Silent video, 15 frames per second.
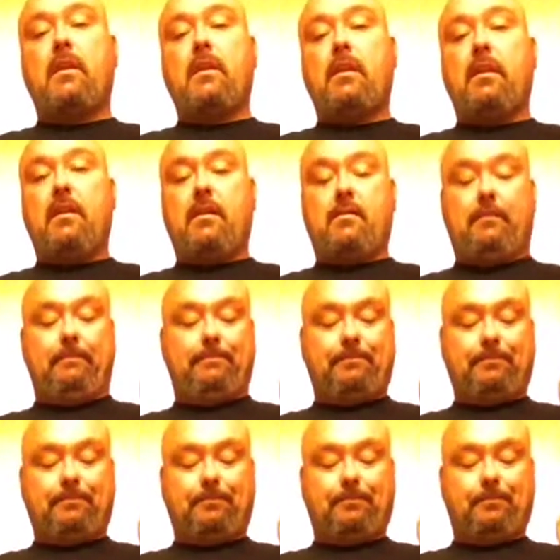
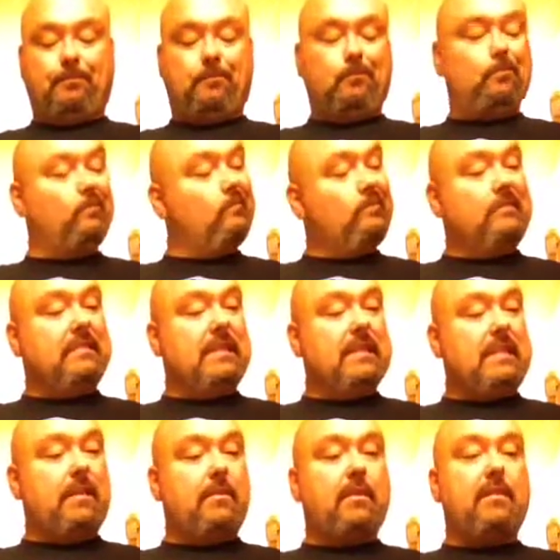
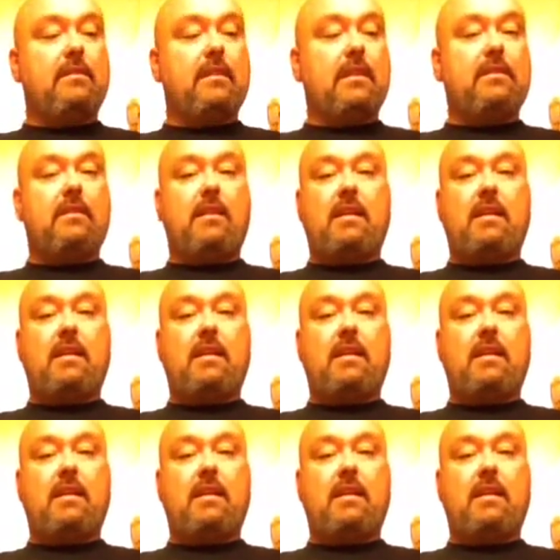Let's see, what else can I tell